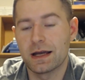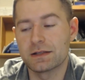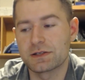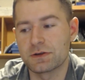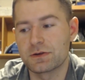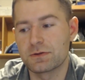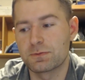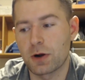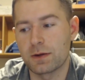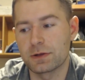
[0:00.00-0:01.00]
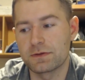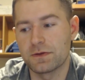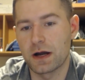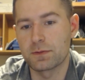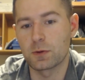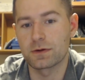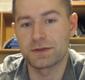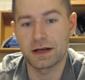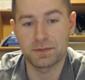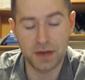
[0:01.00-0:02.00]
And so you'd probably find more
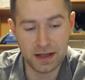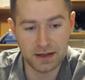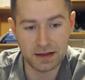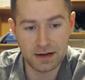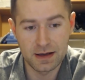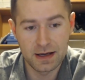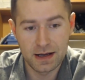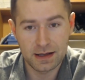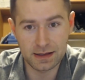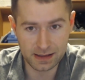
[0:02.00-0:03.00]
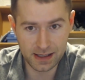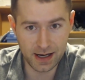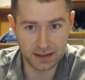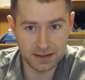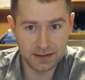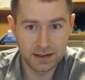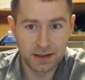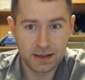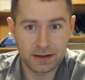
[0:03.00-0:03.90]
of that opinion that, yes,